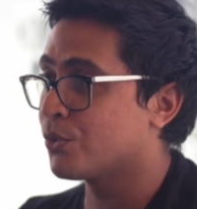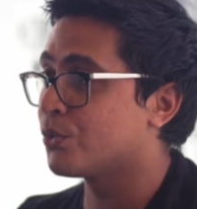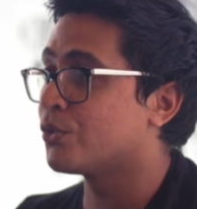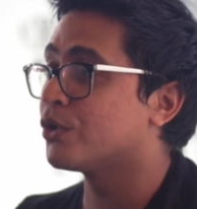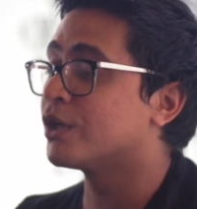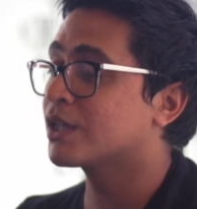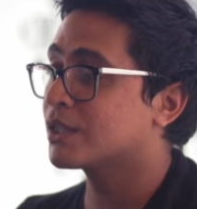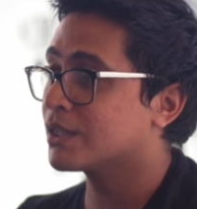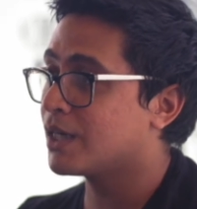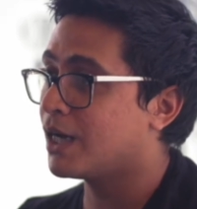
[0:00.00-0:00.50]
to
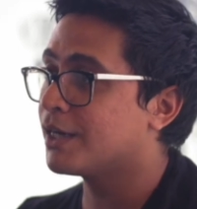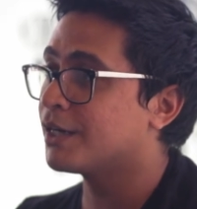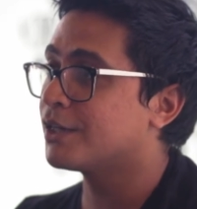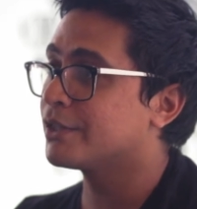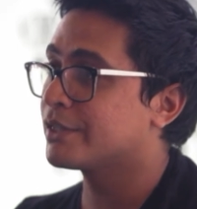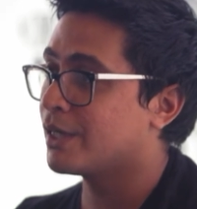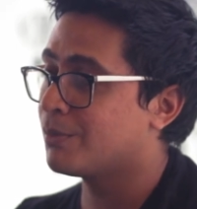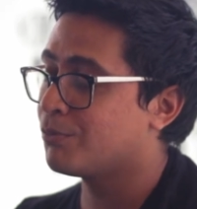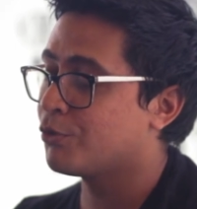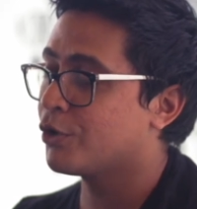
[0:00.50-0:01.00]
work under
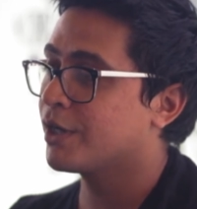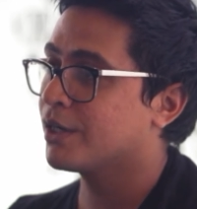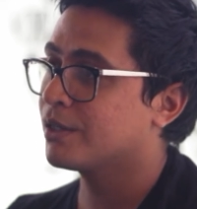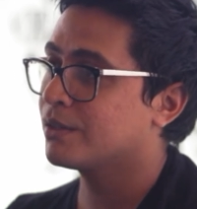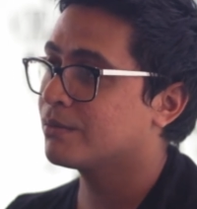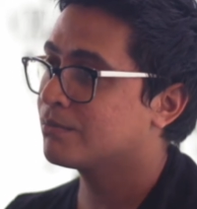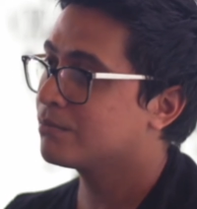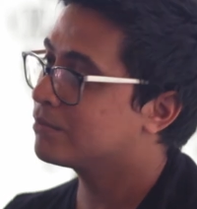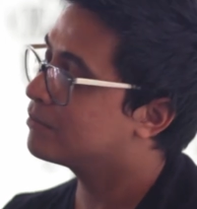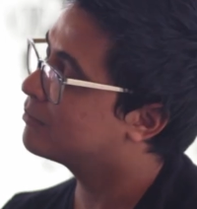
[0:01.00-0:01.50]
someone?
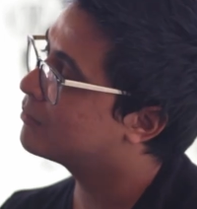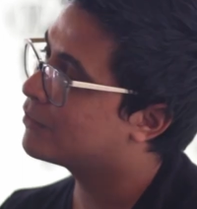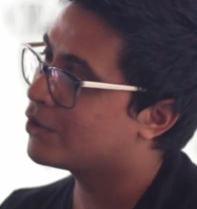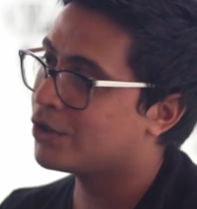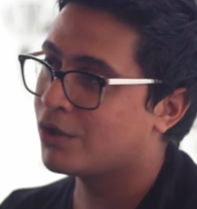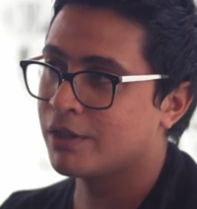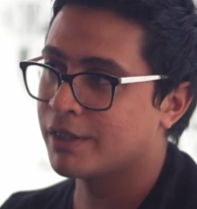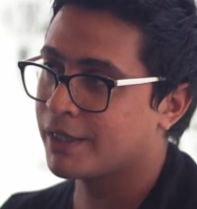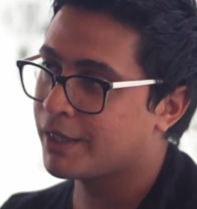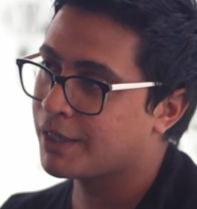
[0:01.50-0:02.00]

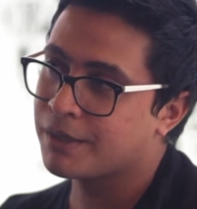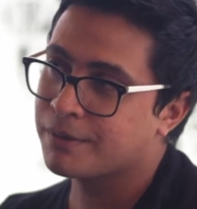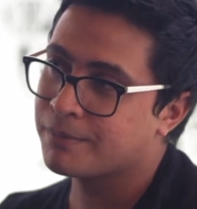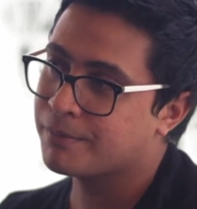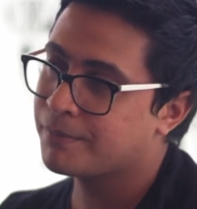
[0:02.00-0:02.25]
All that.